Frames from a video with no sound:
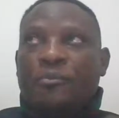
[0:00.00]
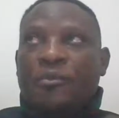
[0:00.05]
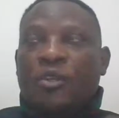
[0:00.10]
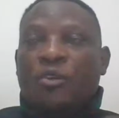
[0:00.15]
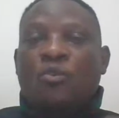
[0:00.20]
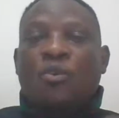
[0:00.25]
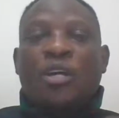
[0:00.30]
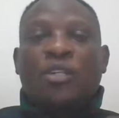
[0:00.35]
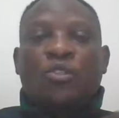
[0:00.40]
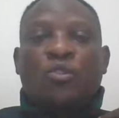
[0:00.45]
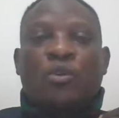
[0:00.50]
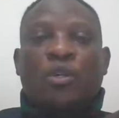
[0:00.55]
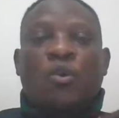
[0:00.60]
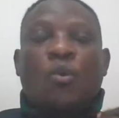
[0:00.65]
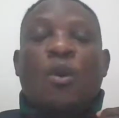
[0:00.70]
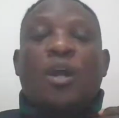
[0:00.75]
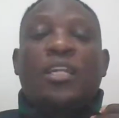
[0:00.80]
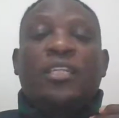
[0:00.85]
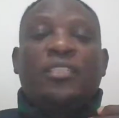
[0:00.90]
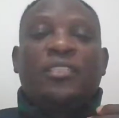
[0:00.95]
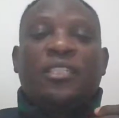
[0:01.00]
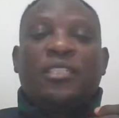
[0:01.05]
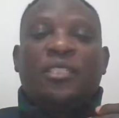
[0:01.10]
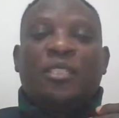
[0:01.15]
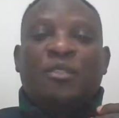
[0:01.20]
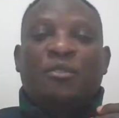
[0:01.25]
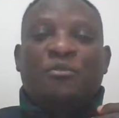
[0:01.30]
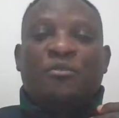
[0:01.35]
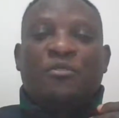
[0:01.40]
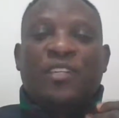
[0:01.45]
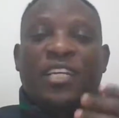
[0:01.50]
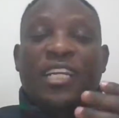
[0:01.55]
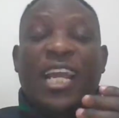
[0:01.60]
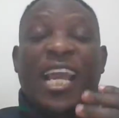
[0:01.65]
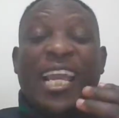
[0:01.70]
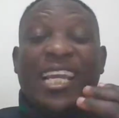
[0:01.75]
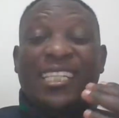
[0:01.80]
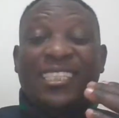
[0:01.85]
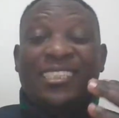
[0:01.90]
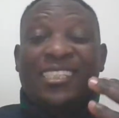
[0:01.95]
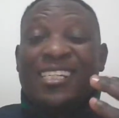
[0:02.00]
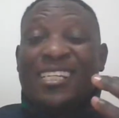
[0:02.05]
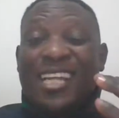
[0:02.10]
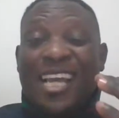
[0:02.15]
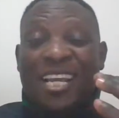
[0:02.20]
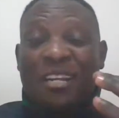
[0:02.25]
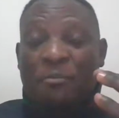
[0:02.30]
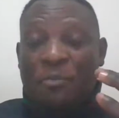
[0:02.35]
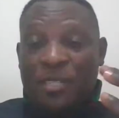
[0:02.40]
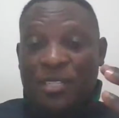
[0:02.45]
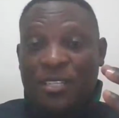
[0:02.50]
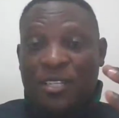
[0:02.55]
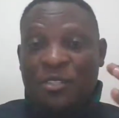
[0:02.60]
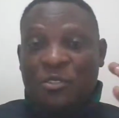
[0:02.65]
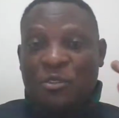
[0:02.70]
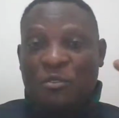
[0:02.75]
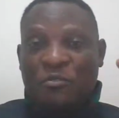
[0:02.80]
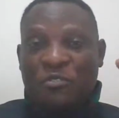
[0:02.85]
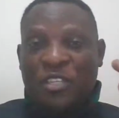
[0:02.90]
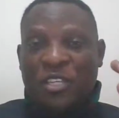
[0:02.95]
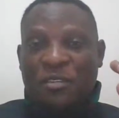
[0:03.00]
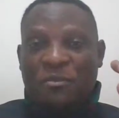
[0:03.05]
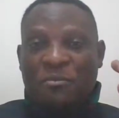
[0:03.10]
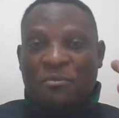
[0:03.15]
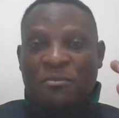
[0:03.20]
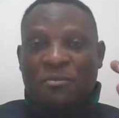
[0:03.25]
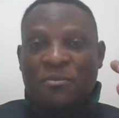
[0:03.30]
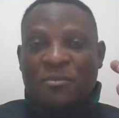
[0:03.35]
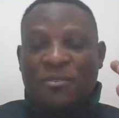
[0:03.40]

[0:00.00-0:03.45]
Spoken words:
who are doing qualitative, 99% of them,